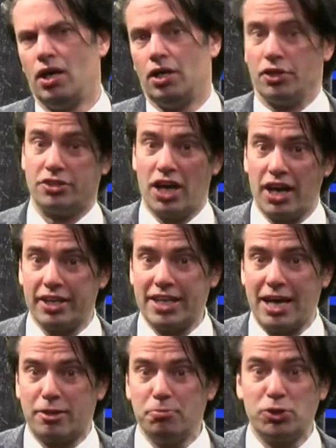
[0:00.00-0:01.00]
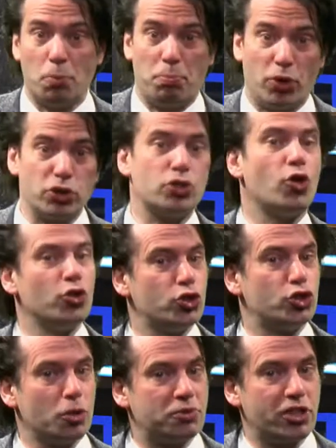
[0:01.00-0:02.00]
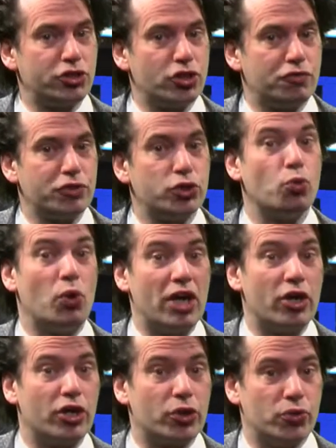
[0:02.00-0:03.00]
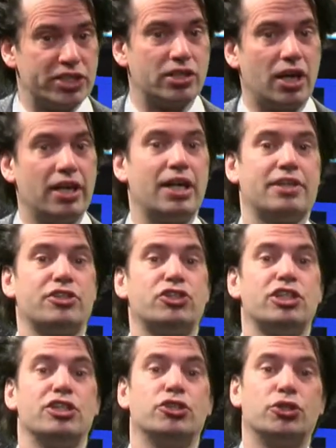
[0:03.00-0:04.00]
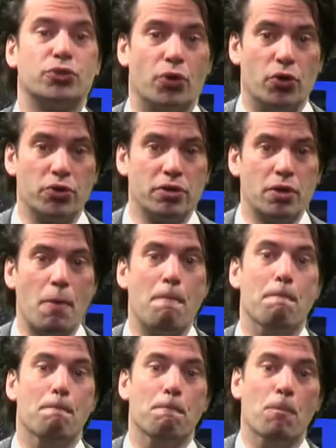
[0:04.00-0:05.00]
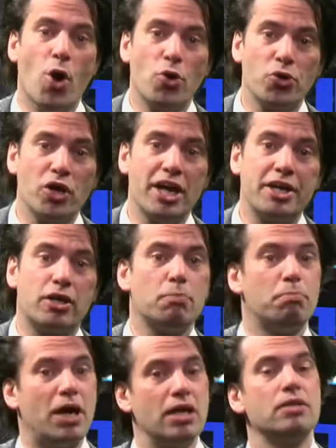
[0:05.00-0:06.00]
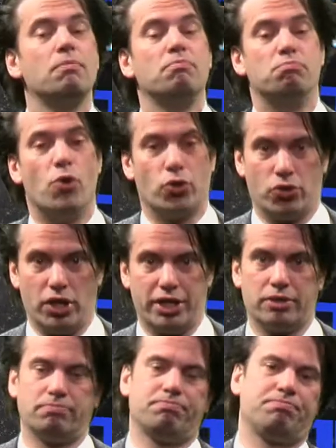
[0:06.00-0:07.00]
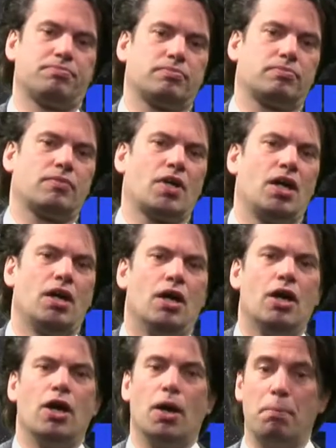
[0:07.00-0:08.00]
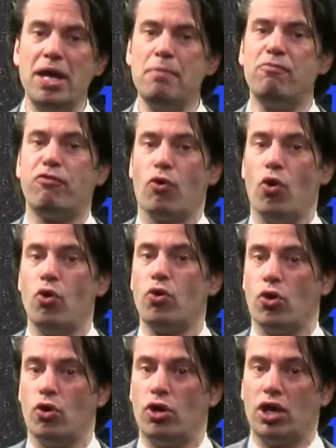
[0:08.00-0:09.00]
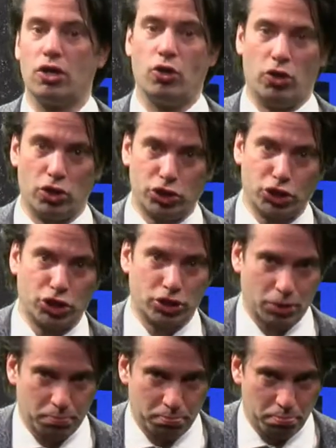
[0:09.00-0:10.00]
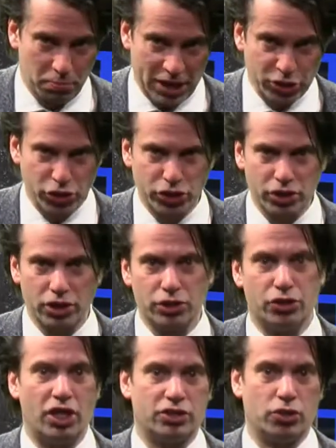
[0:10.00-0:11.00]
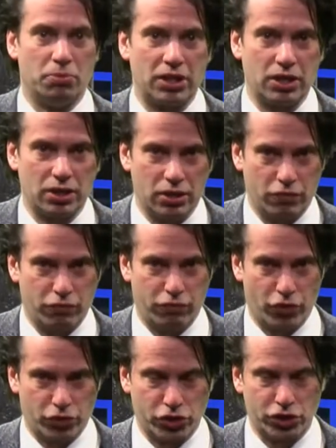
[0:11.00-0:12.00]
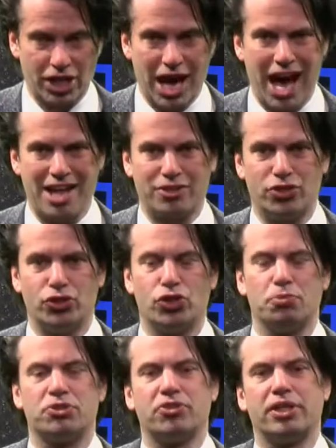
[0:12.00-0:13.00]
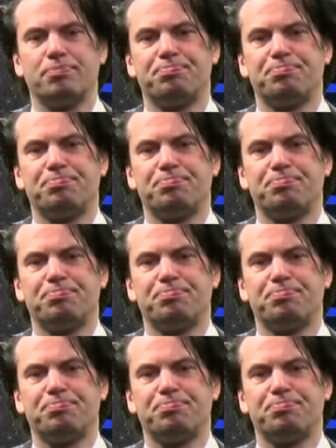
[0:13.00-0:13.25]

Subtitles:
The target atoms deposit on the substrate surface where a crystalline lattice is grown monolayer by monolayer. A beam flow gauge measures the atomic fluxes at the substrate.